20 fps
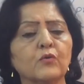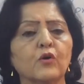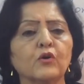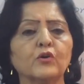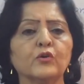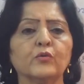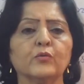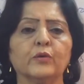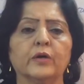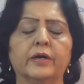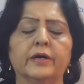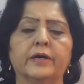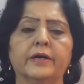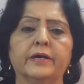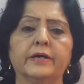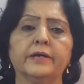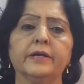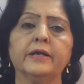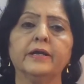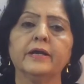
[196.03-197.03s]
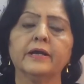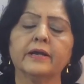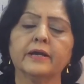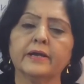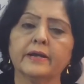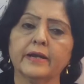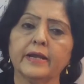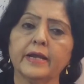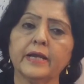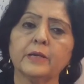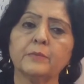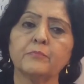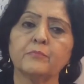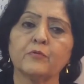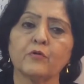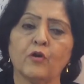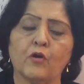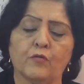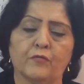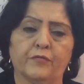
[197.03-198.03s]
want to earn great
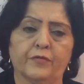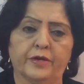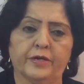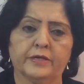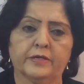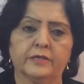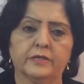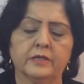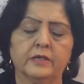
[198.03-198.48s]
profit.